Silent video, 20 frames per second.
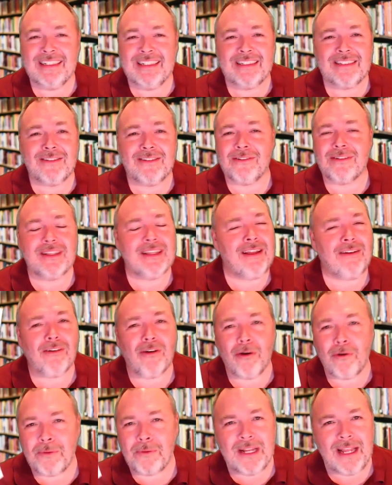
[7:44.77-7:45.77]
So they're
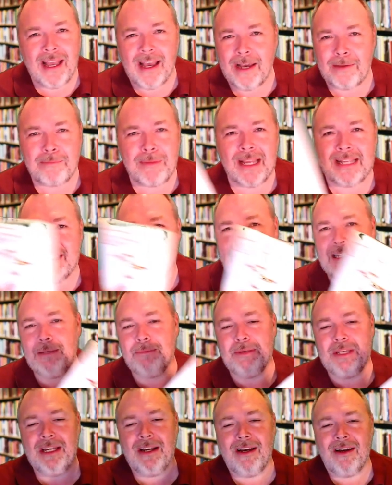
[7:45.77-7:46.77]
already on my
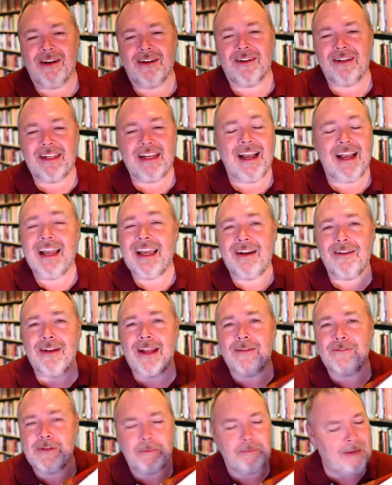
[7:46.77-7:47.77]
TBR. I don't
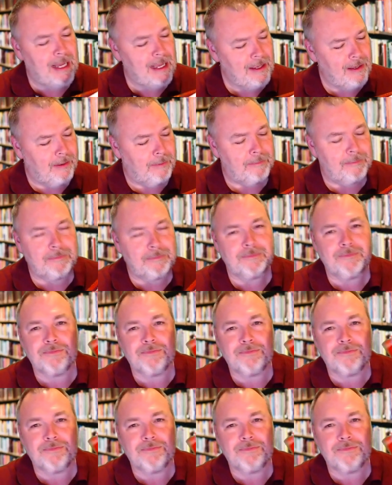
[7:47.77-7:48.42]
have to buy them.